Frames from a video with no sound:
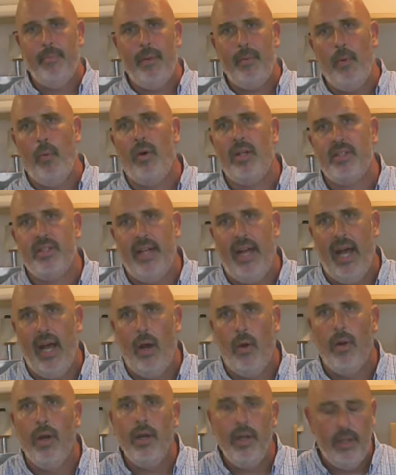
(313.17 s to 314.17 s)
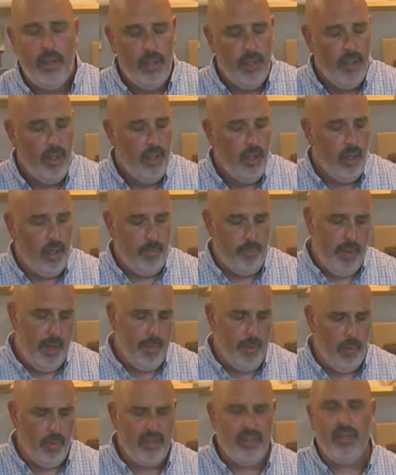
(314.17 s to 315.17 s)
once an hour, or
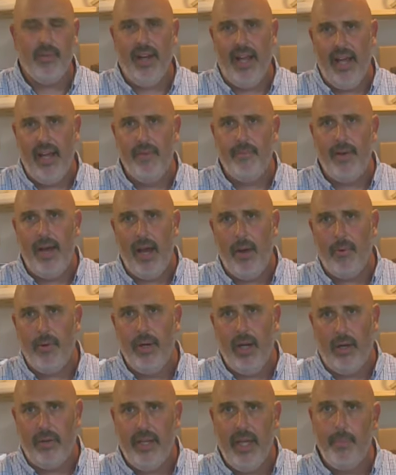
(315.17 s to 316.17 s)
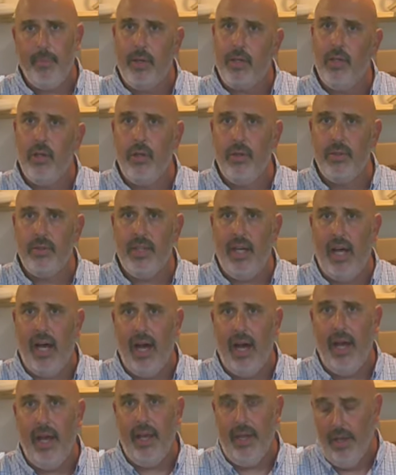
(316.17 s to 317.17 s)
maybe once every half hour, and I'll keep a close
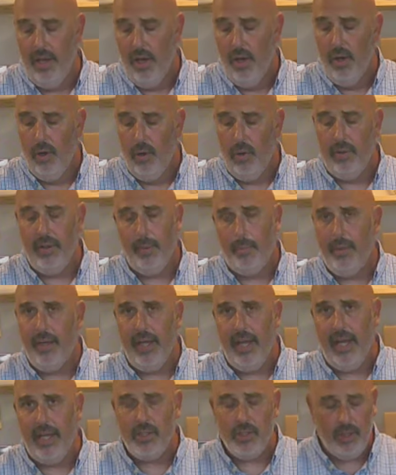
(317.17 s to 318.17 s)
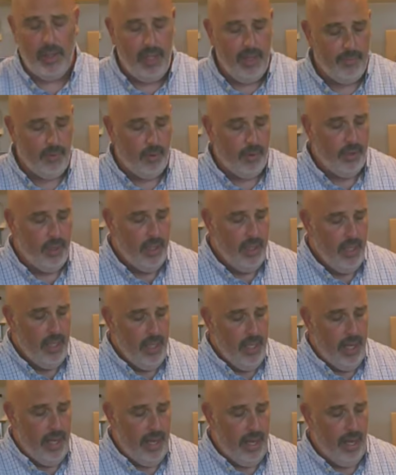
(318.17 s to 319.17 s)
eye on the pH level.
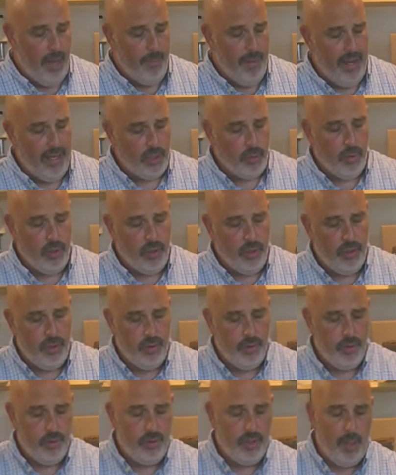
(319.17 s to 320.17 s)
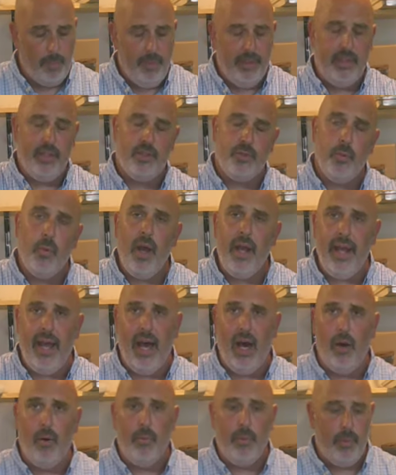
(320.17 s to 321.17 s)
As we're dumping this whey
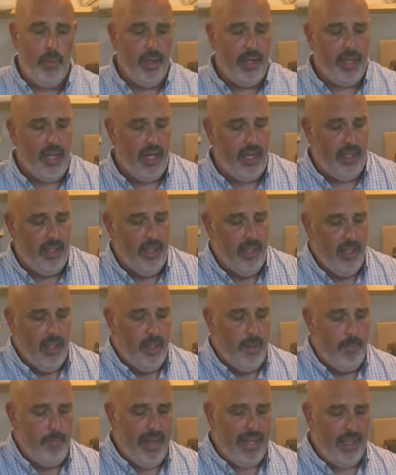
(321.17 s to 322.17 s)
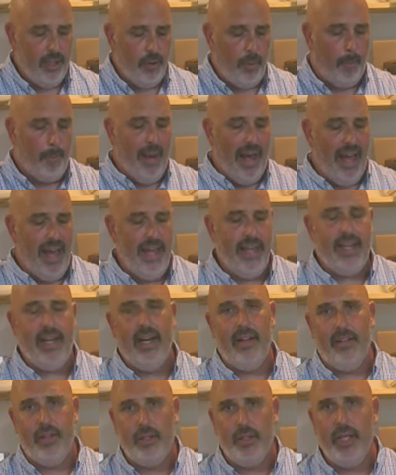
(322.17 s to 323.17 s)
out, we want to kind of make a little bag
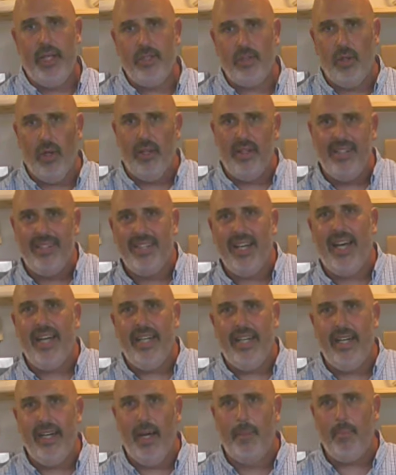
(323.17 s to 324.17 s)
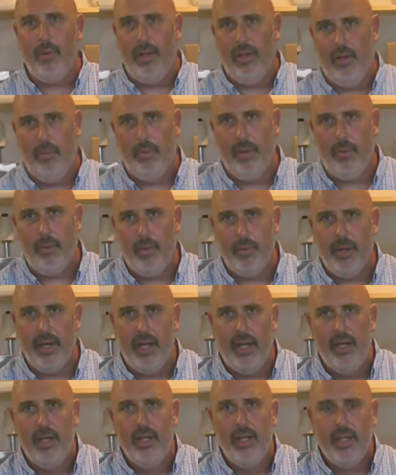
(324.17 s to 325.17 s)
out of the cheesecloth and tighten it up a little bit. We want
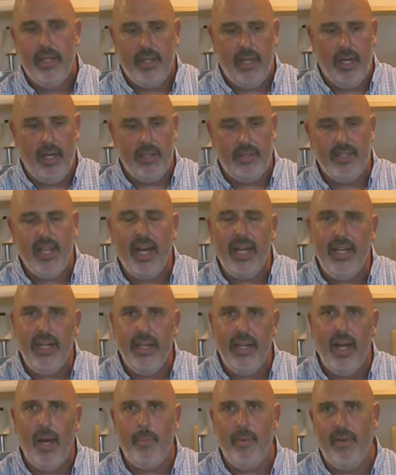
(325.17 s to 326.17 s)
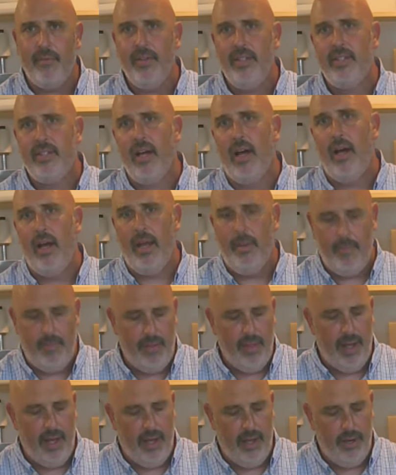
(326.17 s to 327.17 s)
to kind of tighten it up every time
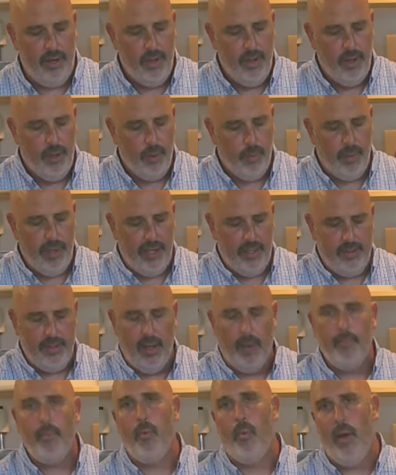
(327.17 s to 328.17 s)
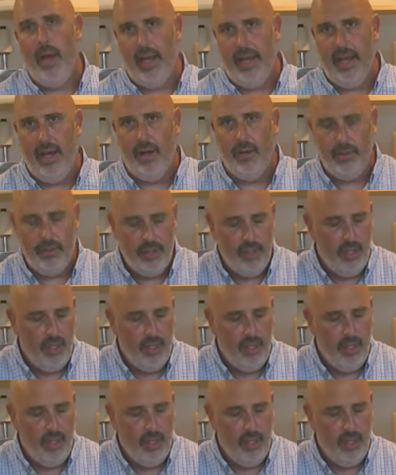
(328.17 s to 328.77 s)
that we dump whey out.